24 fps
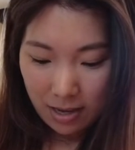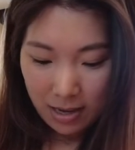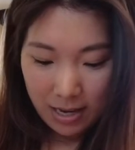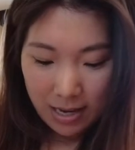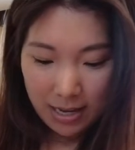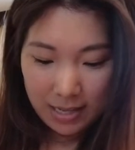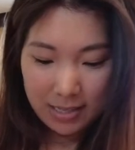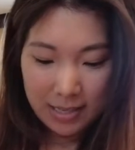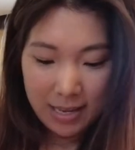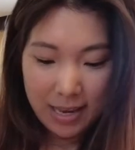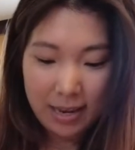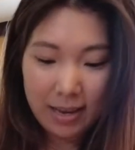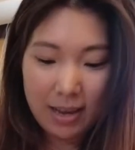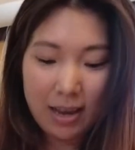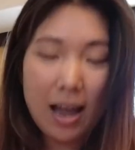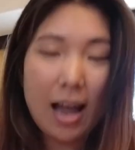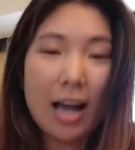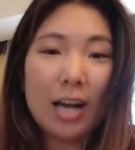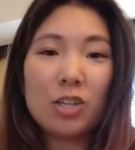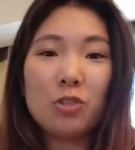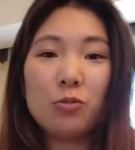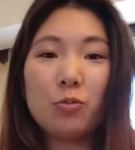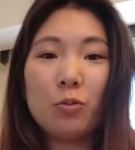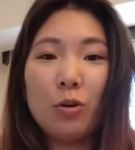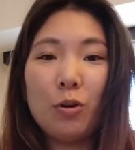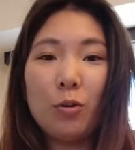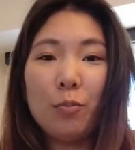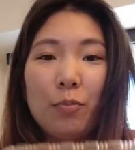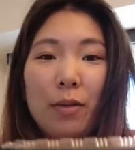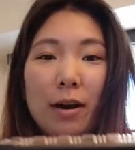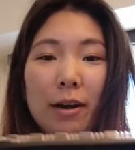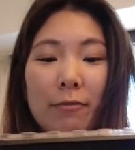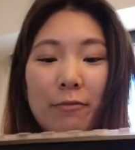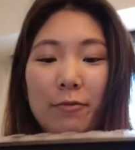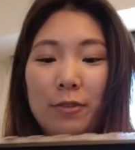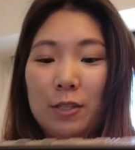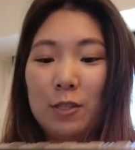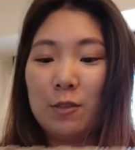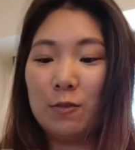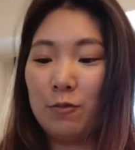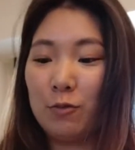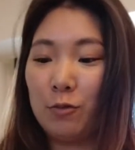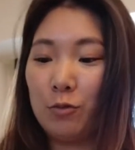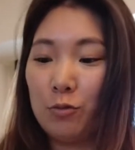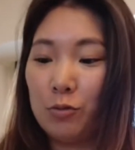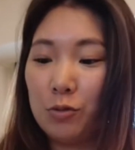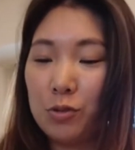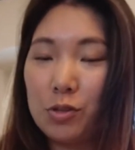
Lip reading: it's like an actual breakfast food.